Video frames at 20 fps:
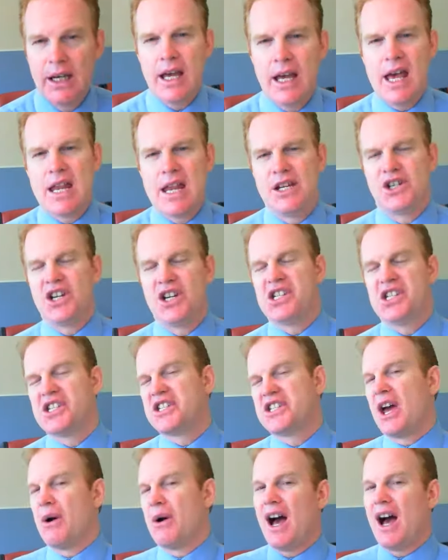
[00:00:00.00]
and Jesus
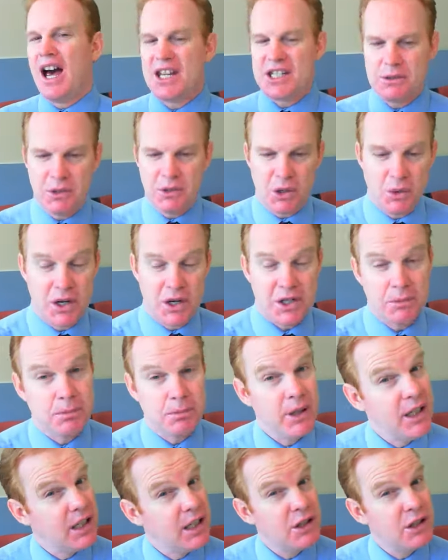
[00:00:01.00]
now asked him the question,
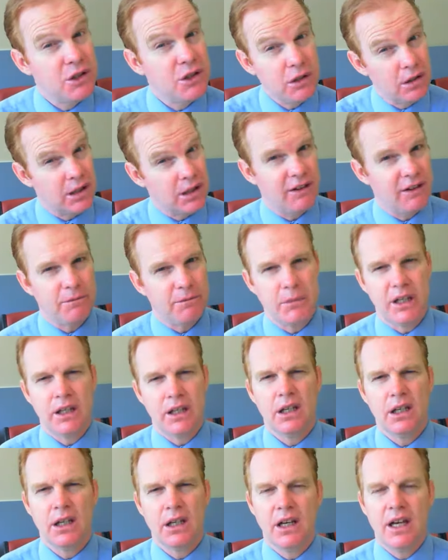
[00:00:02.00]
Peter, do you love me?
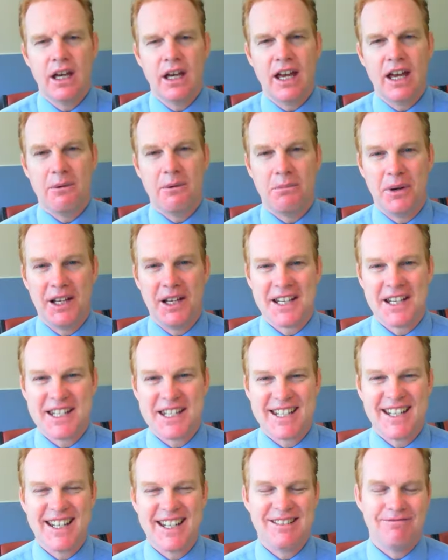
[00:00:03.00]
And Peter
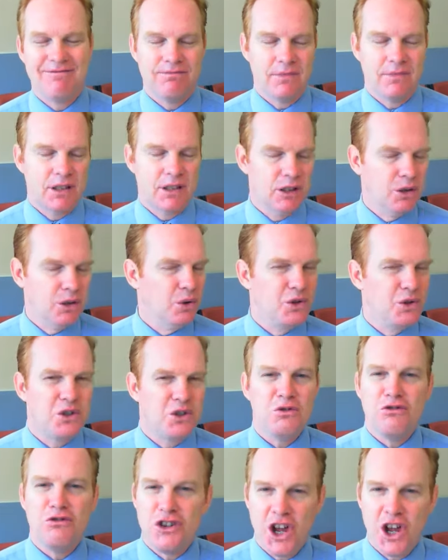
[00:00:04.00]
said, Lord, you
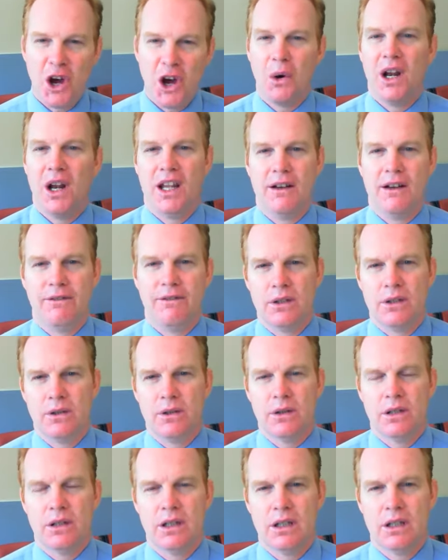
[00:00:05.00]
know I love you.
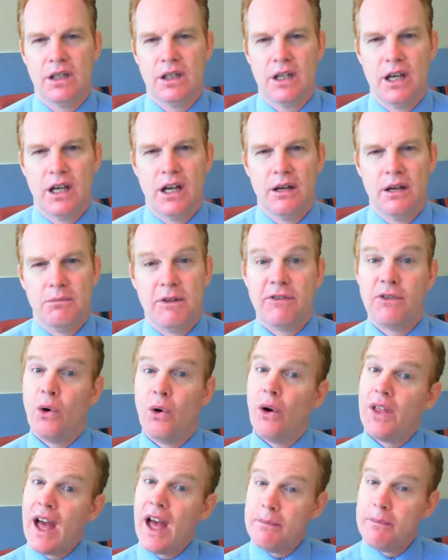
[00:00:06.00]

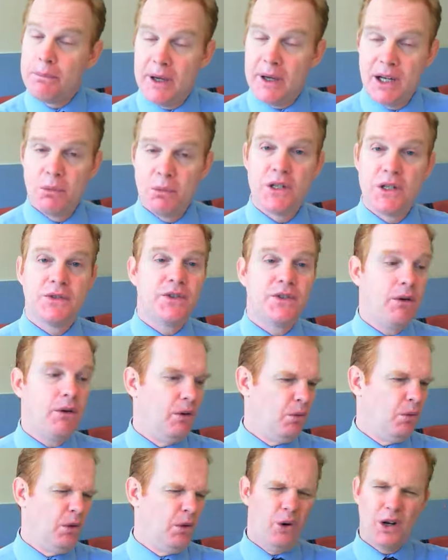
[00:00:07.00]
Before that, Peter was
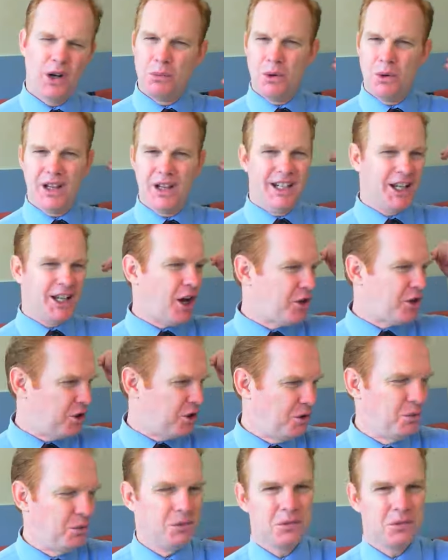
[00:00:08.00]
Lord, I'm willing to go to you,